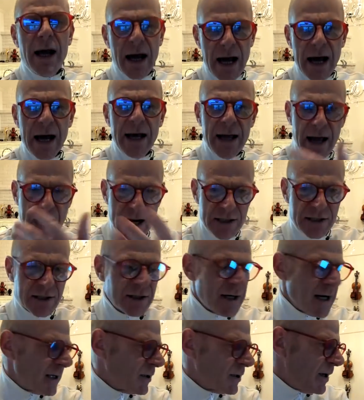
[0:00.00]
I
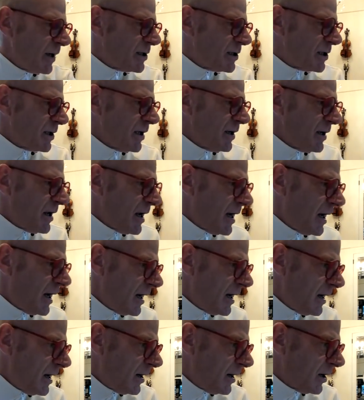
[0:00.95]
answered that question
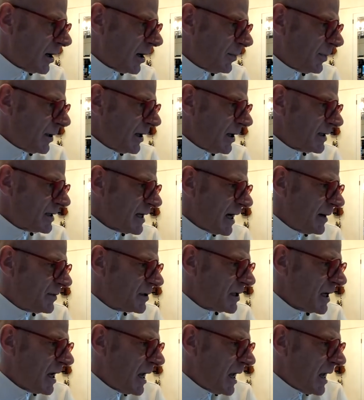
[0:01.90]
a couple of
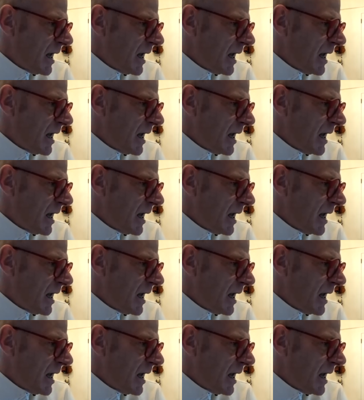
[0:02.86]
times.